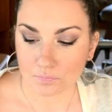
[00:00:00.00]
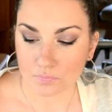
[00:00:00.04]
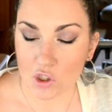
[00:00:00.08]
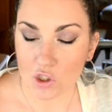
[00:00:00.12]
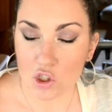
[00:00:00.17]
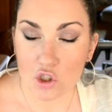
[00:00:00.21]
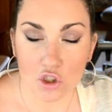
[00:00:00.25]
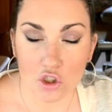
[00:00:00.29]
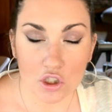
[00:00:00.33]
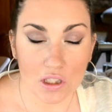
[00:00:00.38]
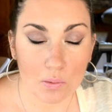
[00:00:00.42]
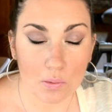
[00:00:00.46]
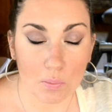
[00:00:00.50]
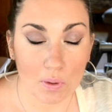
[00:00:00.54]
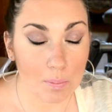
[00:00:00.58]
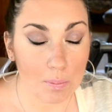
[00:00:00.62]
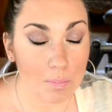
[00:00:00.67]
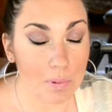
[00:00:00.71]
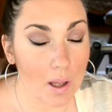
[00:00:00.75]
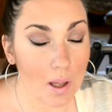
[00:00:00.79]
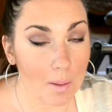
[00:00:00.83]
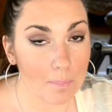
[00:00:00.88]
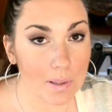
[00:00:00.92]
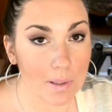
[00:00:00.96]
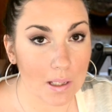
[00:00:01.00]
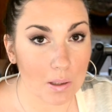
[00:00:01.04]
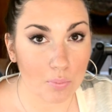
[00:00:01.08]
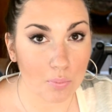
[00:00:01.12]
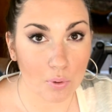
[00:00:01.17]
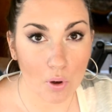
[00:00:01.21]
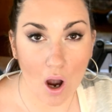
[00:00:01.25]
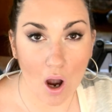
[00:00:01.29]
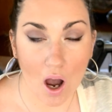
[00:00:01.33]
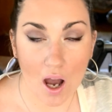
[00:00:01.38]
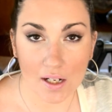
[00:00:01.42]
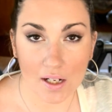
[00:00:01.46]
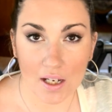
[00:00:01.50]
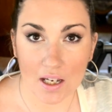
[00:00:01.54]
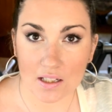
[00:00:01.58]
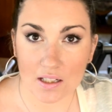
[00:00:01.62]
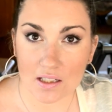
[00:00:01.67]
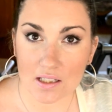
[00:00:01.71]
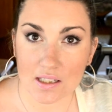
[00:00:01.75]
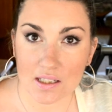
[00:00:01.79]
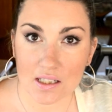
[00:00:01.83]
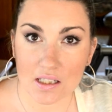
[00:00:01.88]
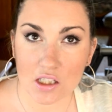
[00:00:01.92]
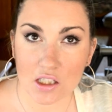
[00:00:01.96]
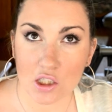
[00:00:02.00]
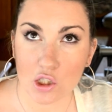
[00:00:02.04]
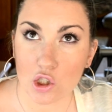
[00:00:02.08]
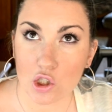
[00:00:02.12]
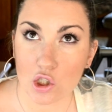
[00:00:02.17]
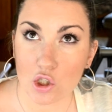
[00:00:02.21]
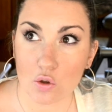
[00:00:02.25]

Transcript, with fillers: usually with plumping products,